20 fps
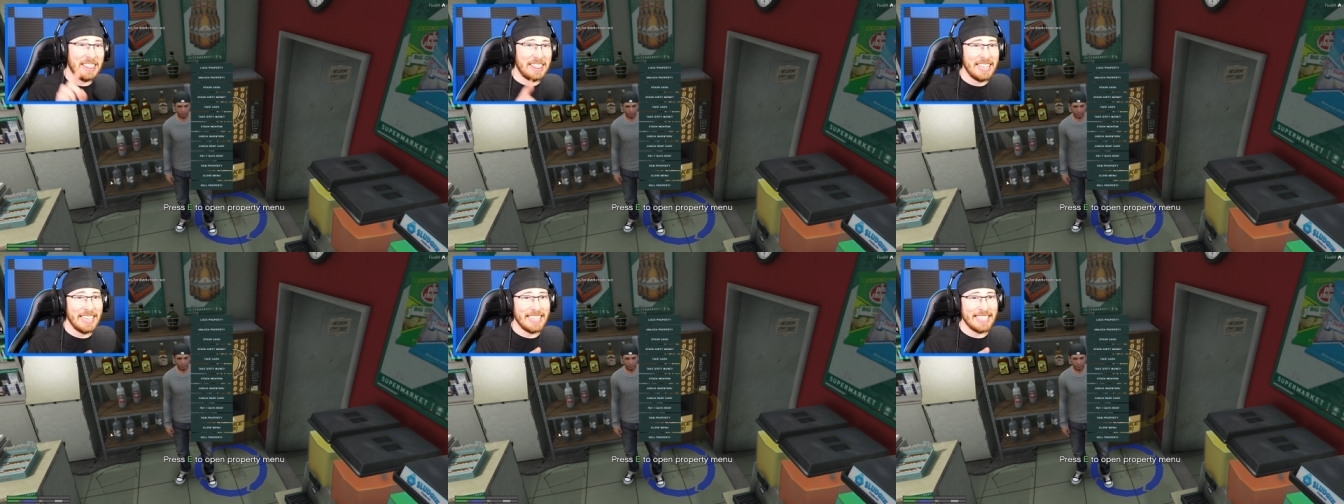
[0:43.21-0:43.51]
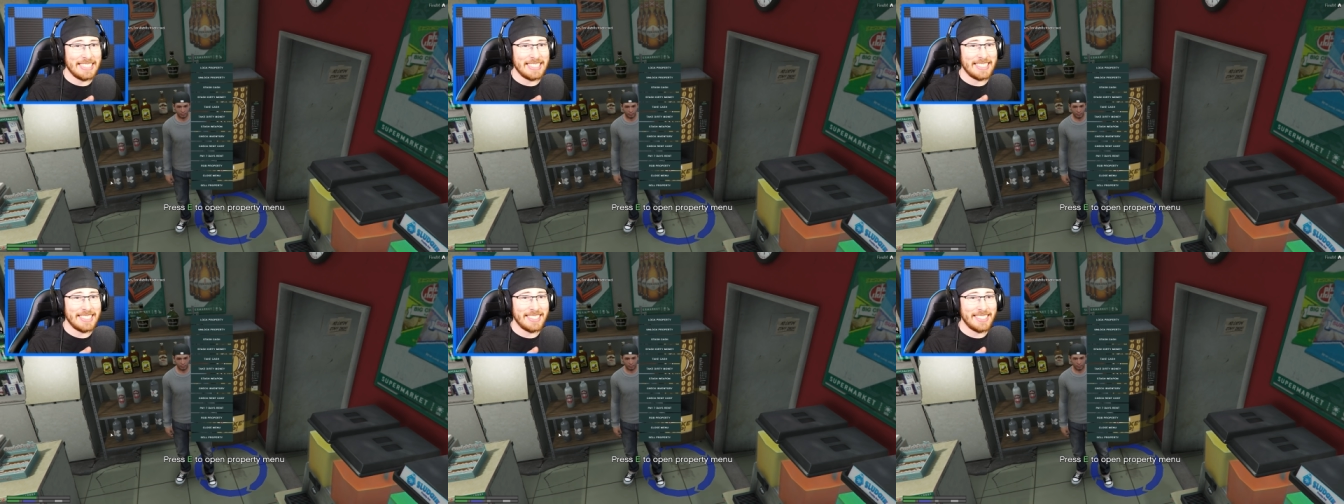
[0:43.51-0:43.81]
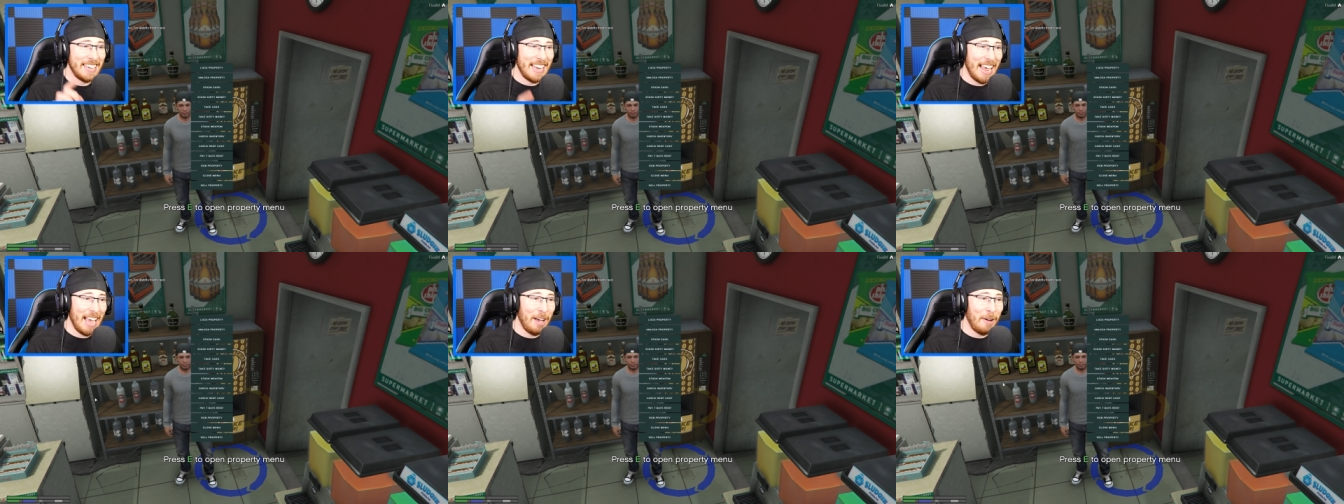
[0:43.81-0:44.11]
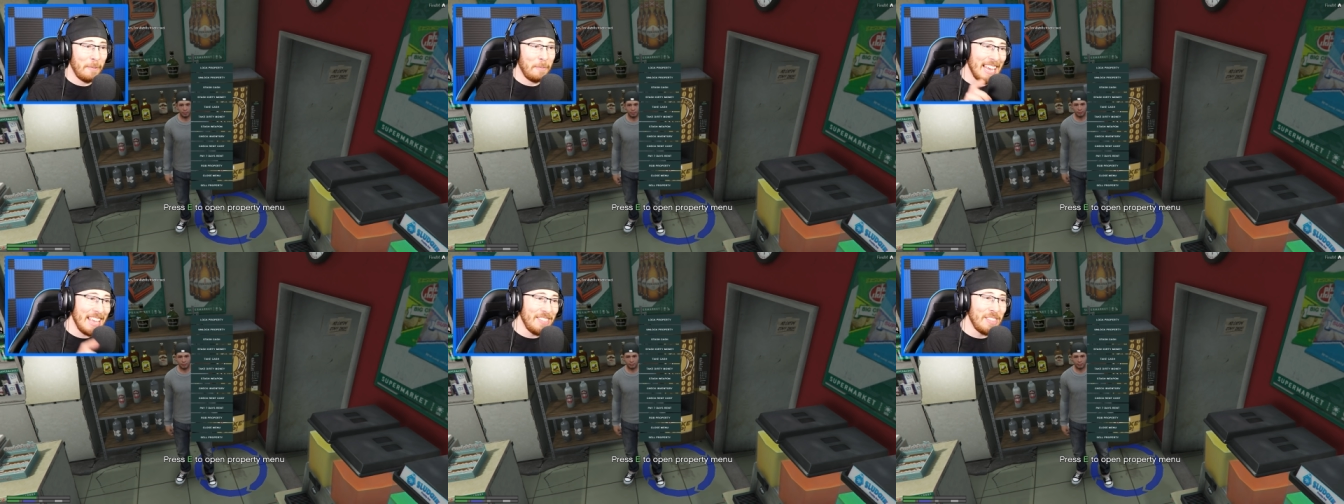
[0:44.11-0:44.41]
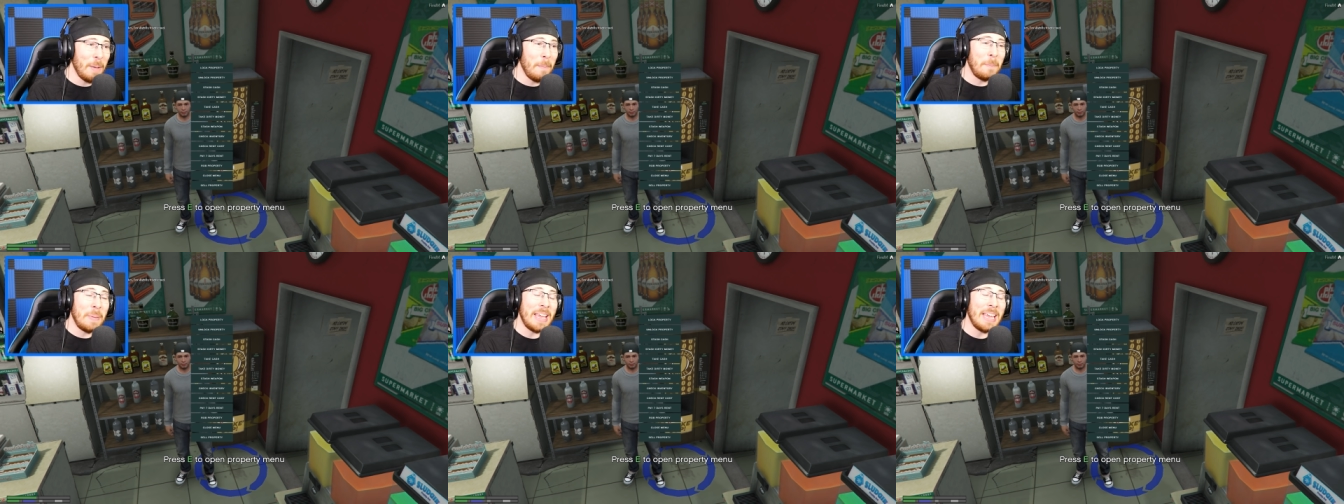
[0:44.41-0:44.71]
this. Now, in
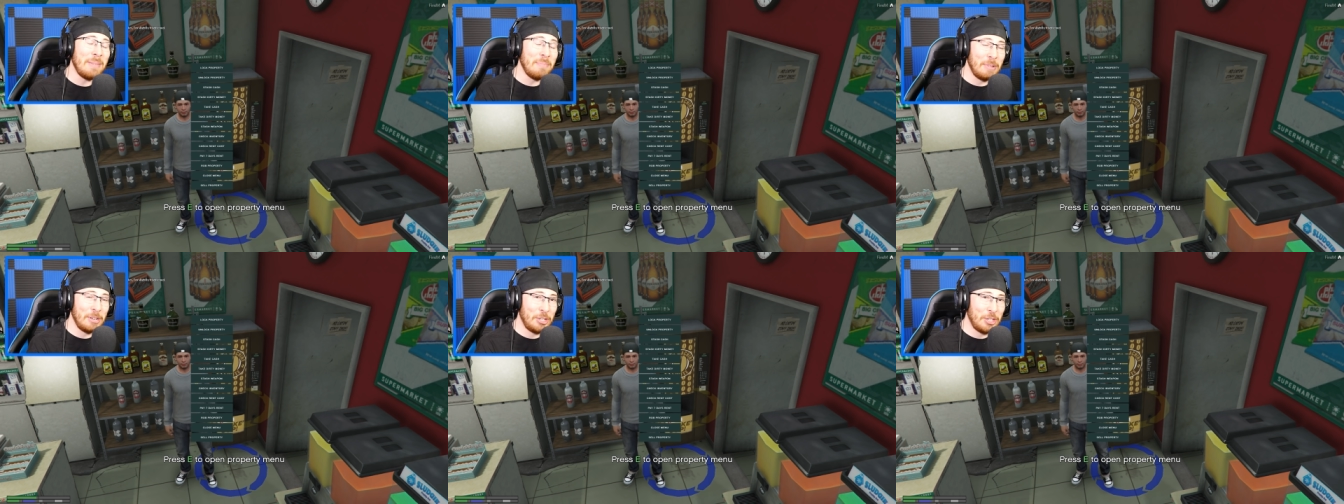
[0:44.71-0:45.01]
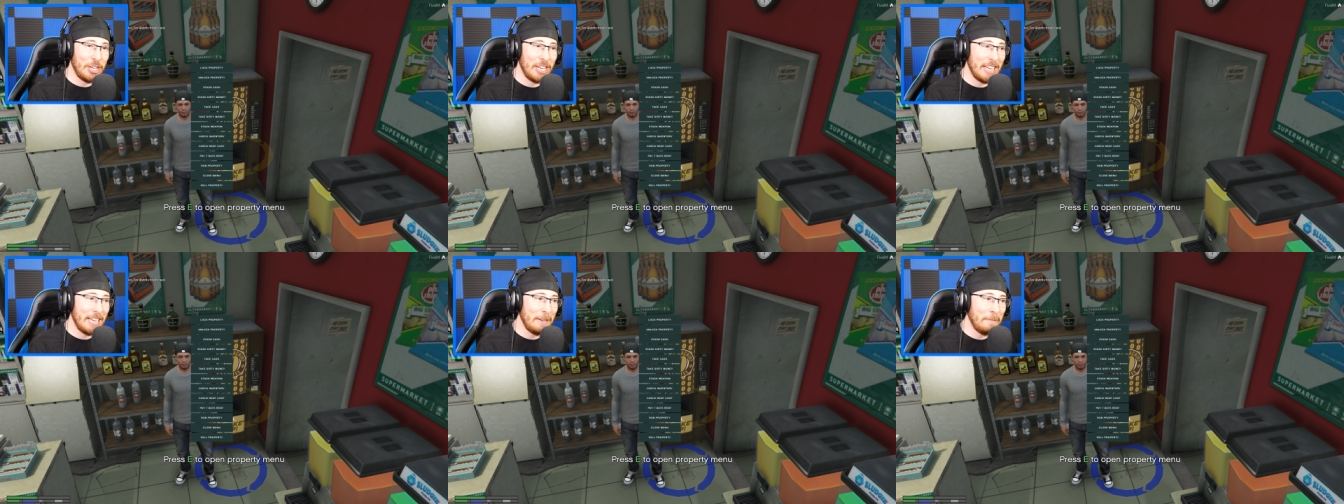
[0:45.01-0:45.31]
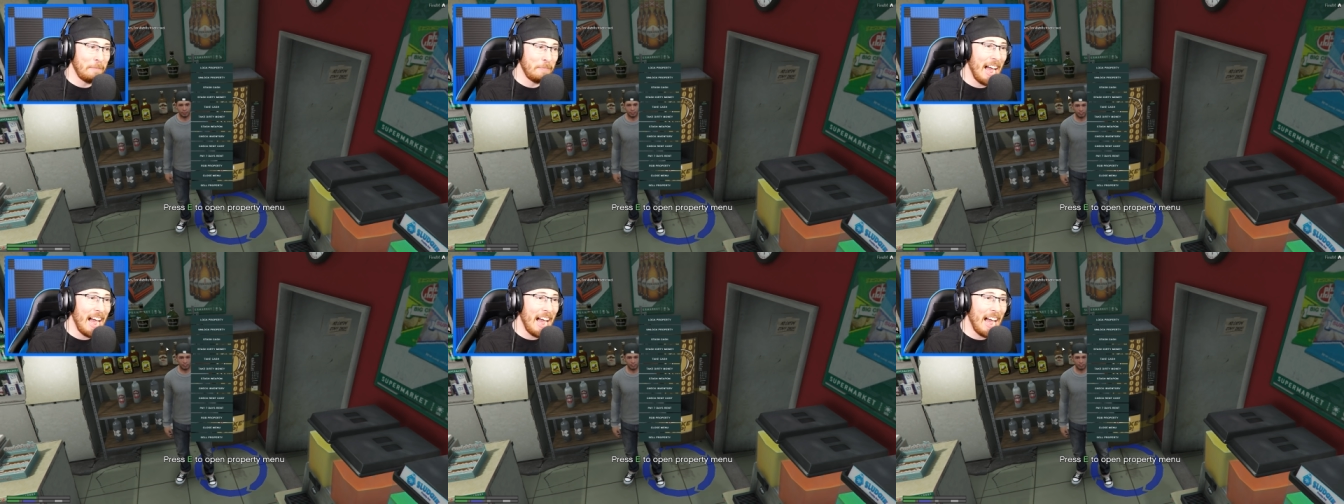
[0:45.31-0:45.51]
the bean machine,